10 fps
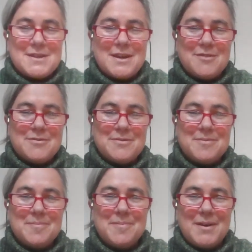I have
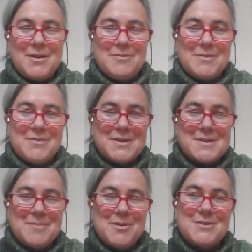my lovely
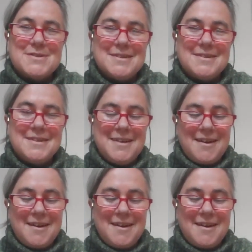Fox mug still,